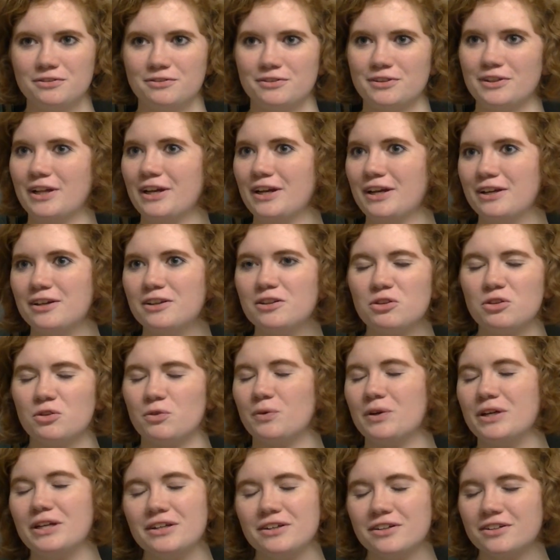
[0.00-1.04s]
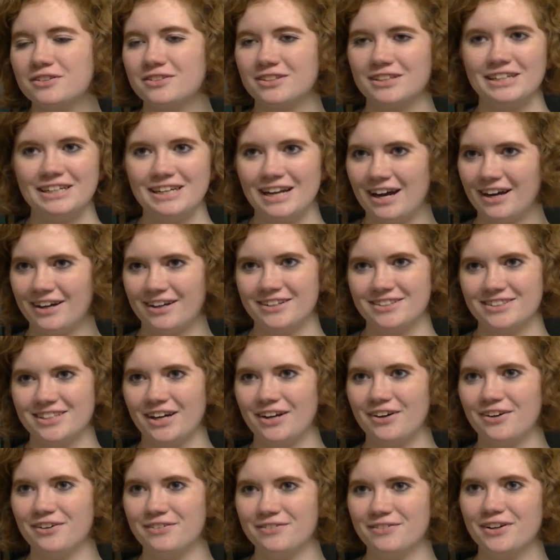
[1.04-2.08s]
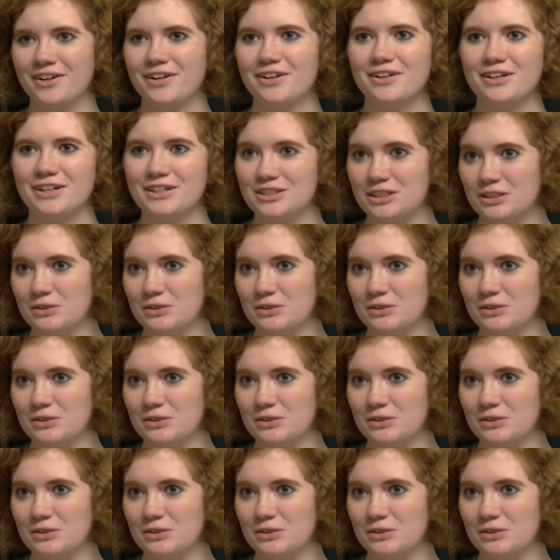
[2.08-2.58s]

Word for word: for like three years and not get tired of it, because